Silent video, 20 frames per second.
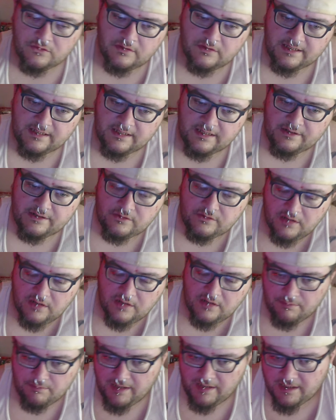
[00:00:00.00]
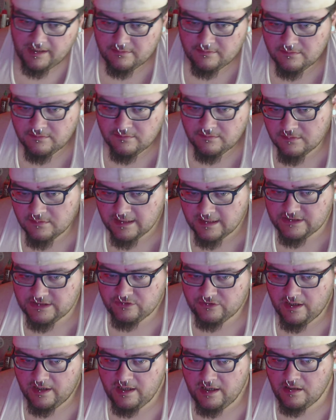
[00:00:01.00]
Like, straight up.
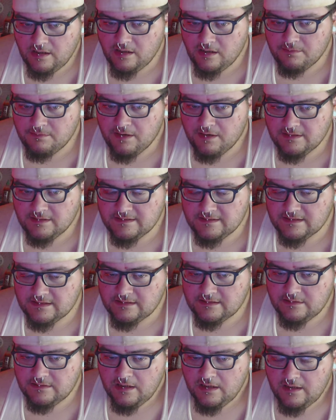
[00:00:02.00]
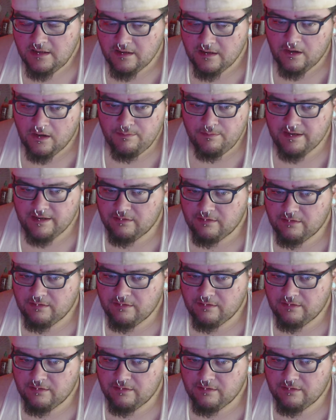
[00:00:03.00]
Called me a criminal mastermind.